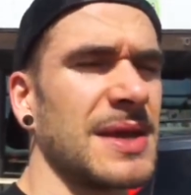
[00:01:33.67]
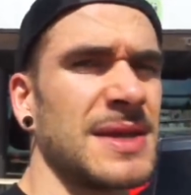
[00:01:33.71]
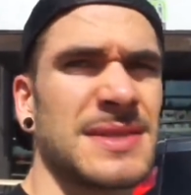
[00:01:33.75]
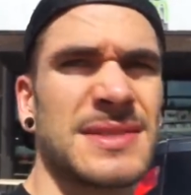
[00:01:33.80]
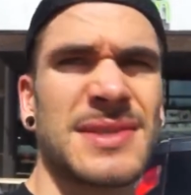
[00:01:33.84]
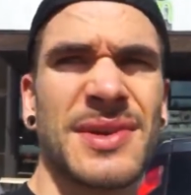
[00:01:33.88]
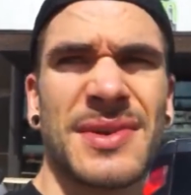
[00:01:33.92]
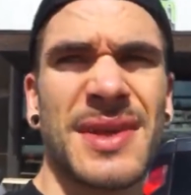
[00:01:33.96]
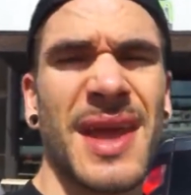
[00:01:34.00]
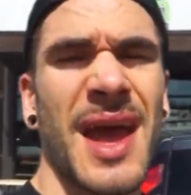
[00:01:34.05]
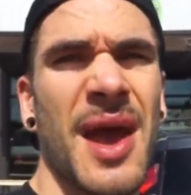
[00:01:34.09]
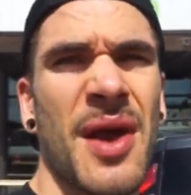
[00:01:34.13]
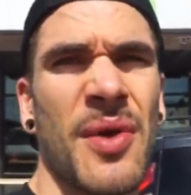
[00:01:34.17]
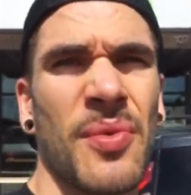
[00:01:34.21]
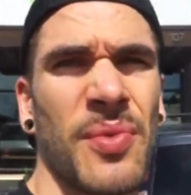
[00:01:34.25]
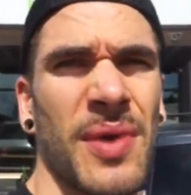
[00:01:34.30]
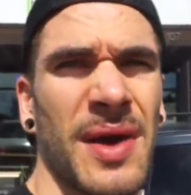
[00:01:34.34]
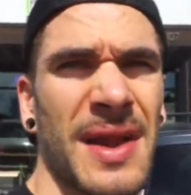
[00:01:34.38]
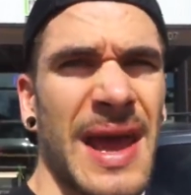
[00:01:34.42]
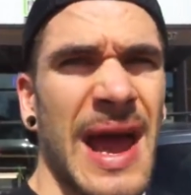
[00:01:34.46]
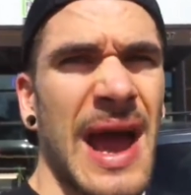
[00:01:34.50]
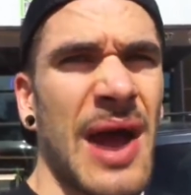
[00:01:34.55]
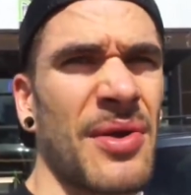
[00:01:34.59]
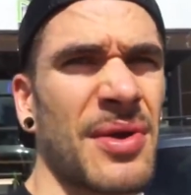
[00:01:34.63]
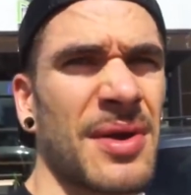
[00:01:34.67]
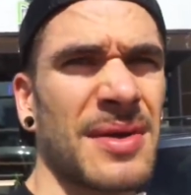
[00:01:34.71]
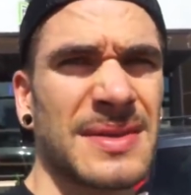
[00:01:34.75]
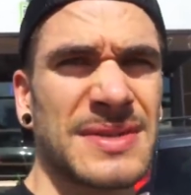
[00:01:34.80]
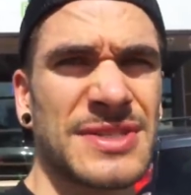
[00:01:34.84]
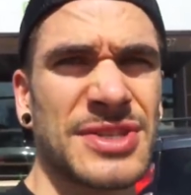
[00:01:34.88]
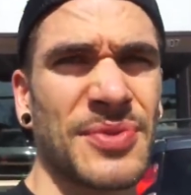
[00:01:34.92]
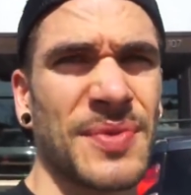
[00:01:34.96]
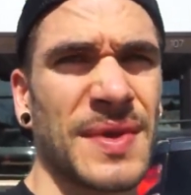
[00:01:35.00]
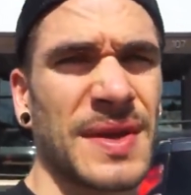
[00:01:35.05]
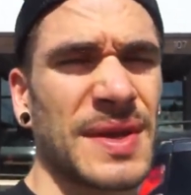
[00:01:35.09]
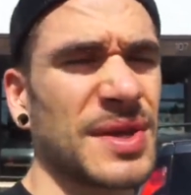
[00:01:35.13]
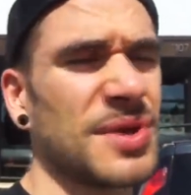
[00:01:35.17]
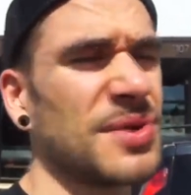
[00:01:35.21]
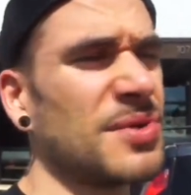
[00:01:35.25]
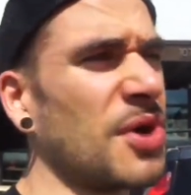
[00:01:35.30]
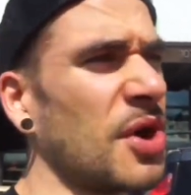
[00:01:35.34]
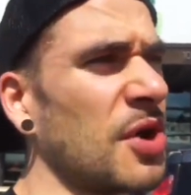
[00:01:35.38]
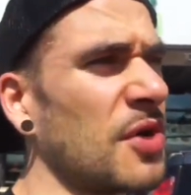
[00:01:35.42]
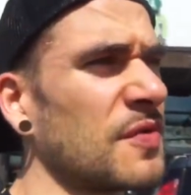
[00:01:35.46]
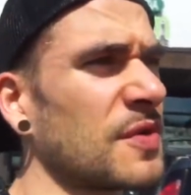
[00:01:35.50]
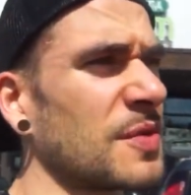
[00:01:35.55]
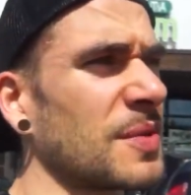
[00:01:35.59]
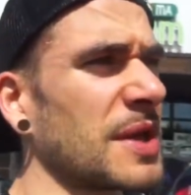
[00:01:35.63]
So yeah, 1 hour, let's see what we can do.
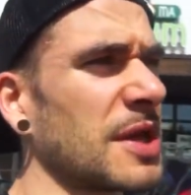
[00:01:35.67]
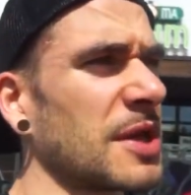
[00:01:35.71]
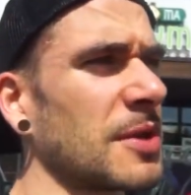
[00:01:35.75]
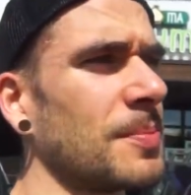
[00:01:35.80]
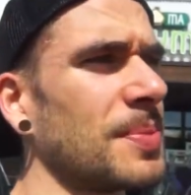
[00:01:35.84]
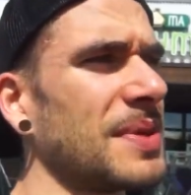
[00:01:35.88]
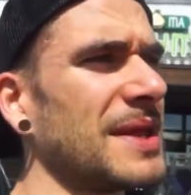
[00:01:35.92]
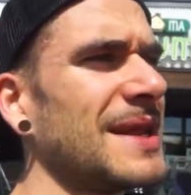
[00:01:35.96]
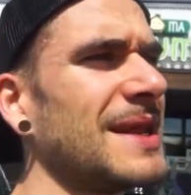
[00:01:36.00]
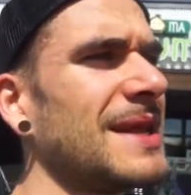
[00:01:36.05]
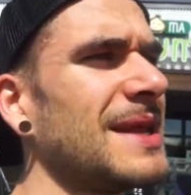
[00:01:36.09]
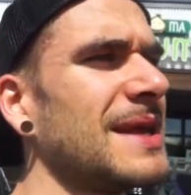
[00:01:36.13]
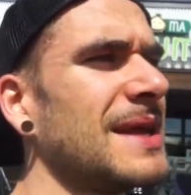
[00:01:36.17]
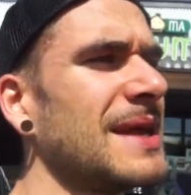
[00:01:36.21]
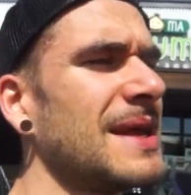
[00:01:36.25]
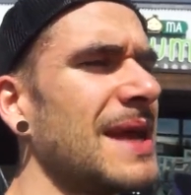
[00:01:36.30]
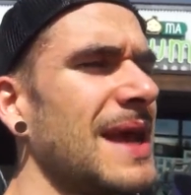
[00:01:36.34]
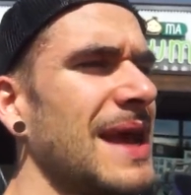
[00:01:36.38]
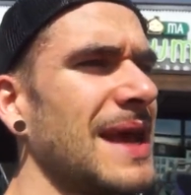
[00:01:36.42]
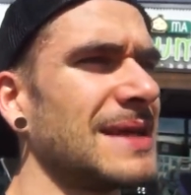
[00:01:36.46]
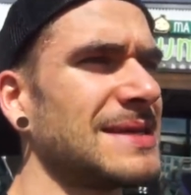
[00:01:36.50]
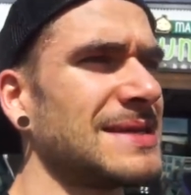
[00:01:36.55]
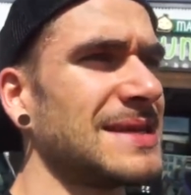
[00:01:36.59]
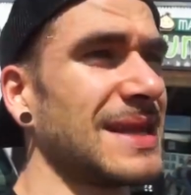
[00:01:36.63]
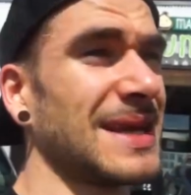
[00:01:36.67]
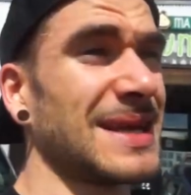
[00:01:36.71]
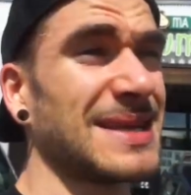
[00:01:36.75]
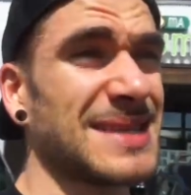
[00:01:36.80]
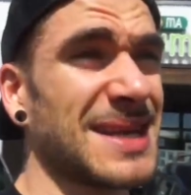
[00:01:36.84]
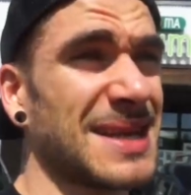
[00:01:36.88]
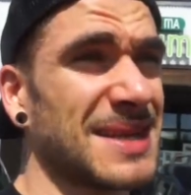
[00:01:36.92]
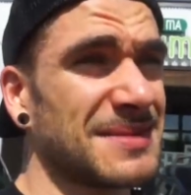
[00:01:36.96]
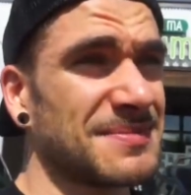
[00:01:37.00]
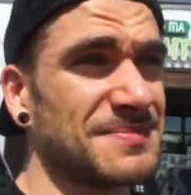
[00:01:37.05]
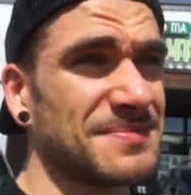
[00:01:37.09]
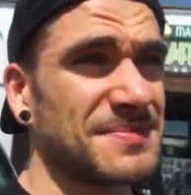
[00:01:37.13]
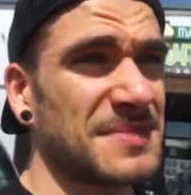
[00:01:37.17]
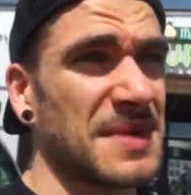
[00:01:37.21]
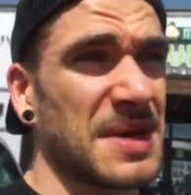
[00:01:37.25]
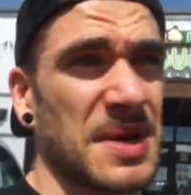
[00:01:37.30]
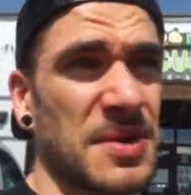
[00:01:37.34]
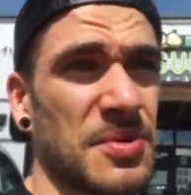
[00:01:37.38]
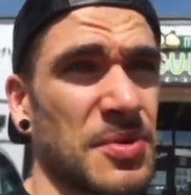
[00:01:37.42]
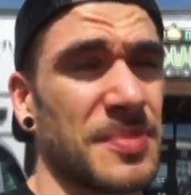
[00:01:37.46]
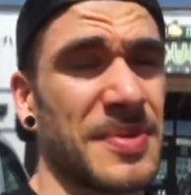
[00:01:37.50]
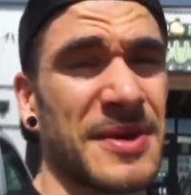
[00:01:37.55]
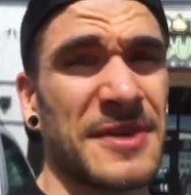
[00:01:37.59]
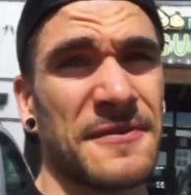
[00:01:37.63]
Hopefully we can complete it. And like I said,
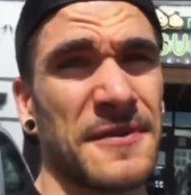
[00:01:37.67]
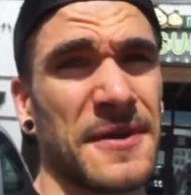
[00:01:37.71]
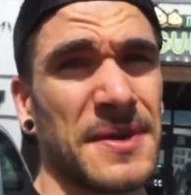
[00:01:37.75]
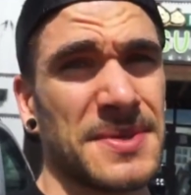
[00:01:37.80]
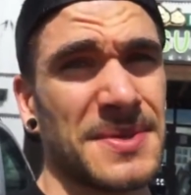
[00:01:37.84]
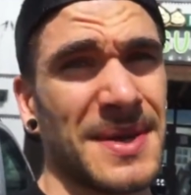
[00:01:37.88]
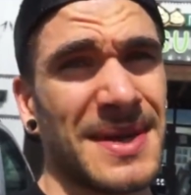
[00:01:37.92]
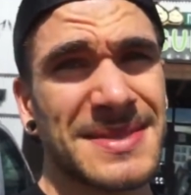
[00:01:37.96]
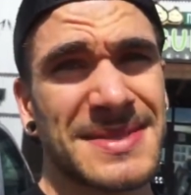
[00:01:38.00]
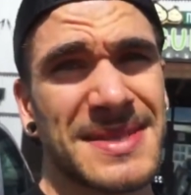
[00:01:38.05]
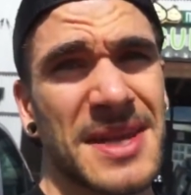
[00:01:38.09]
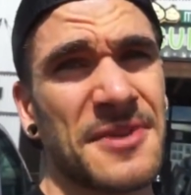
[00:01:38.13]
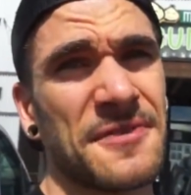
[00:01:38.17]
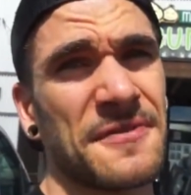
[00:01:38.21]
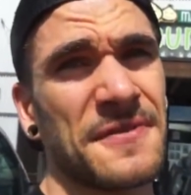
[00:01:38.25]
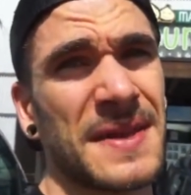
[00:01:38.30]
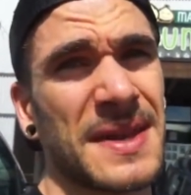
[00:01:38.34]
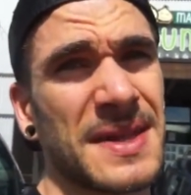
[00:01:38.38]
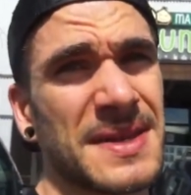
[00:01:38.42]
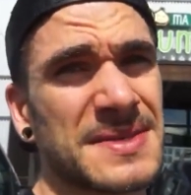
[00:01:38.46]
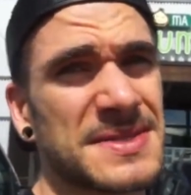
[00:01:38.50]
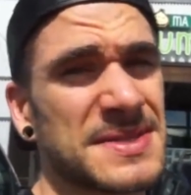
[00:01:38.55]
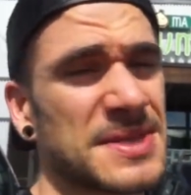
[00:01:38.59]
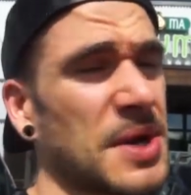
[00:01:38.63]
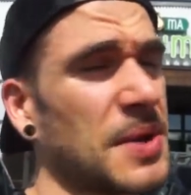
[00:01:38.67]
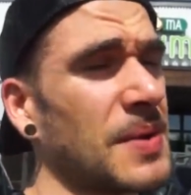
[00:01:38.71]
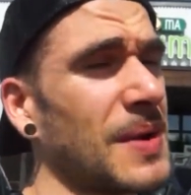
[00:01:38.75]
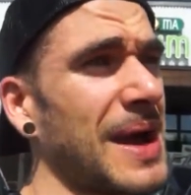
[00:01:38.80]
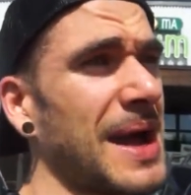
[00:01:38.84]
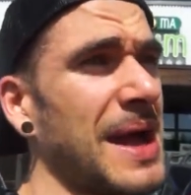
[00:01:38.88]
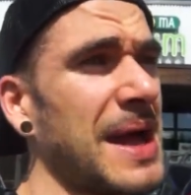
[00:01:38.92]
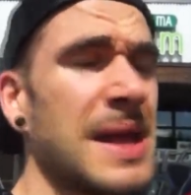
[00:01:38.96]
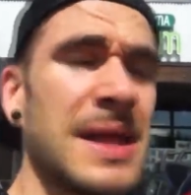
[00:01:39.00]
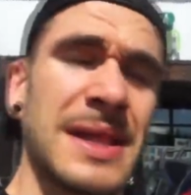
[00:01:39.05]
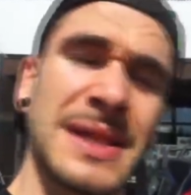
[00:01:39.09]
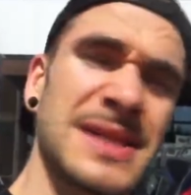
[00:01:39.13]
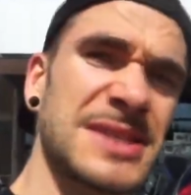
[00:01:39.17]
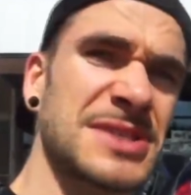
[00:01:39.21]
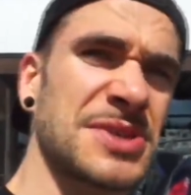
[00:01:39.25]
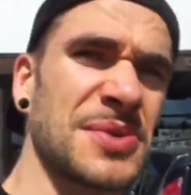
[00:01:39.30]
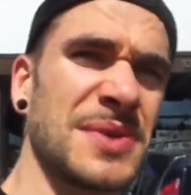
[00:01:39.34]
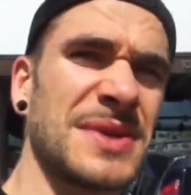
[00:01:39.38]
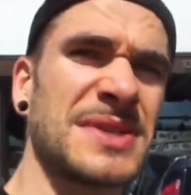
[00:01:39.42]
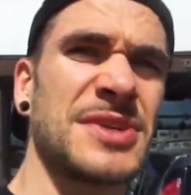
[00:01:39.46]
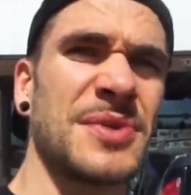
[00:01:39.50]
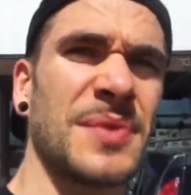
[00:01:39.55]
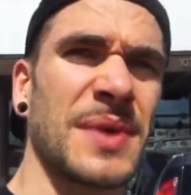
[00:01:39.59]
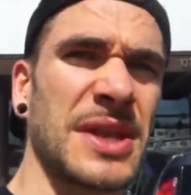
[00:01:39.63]
we'll be the first ones, undefeated. So let's go
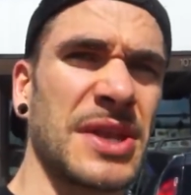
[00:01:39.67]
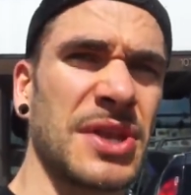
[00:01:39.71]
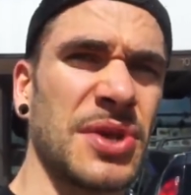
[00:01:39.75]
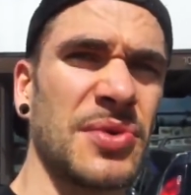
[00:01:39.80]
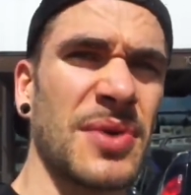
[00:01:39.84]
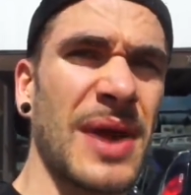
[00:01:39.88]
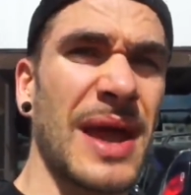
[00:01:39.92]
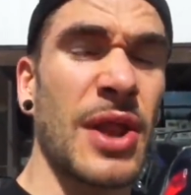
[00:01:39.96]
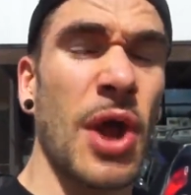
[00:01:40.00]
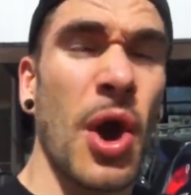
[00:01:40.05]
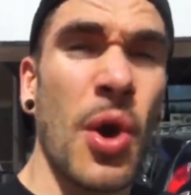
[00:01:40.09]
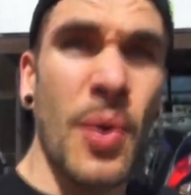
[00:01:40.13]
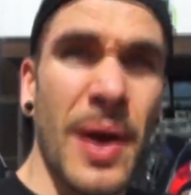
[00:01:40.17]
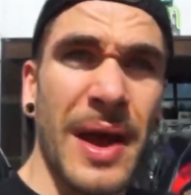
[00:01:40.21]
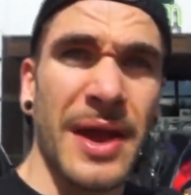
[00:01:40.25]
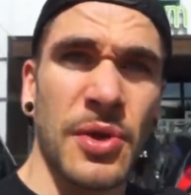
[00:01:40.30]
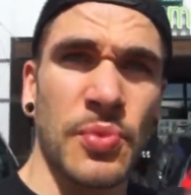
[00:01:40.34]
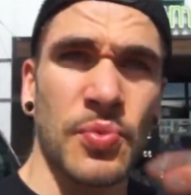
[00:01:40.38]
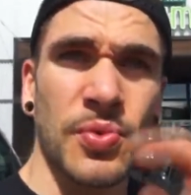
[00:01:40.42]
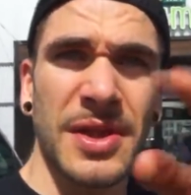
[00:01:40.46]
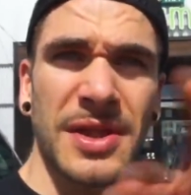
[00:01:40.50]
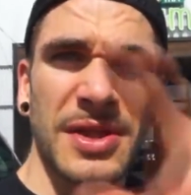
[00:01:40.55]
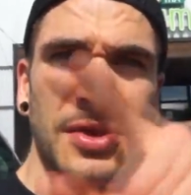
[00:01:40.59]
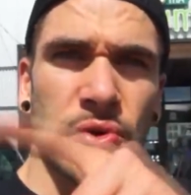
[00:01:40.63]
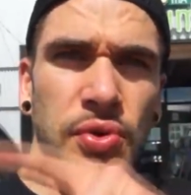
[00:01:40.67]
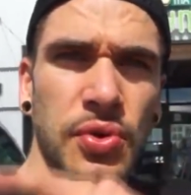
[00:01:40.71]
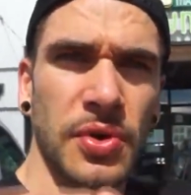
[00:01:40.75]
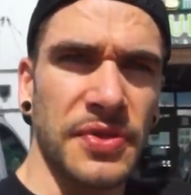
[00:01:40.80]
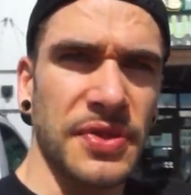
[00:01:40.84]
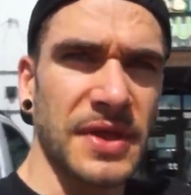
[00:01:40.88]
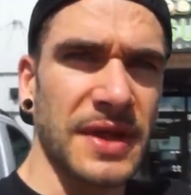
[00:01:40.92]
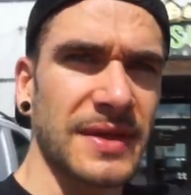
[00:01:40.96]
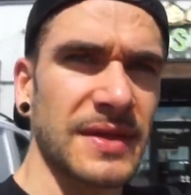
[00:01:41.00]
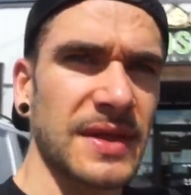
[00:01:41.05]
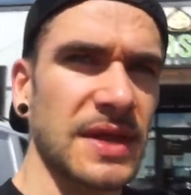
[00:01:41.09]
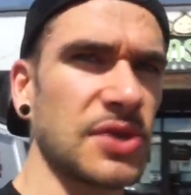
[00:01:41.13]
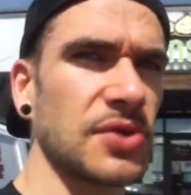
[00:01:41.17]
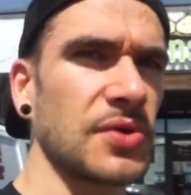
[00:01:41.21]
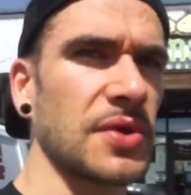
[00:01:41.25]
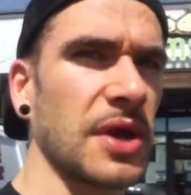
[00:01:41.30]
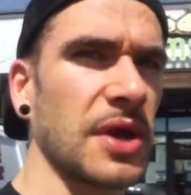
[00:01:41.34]
and see what we can do. And oh, and a really cool thing they do